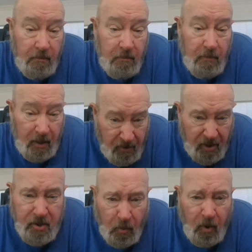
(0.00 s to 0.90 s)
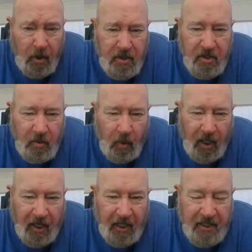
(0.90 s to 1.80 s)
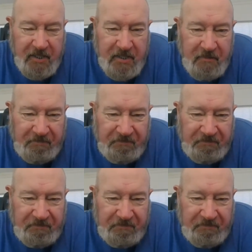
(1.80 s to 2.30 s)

But just a word to the wise.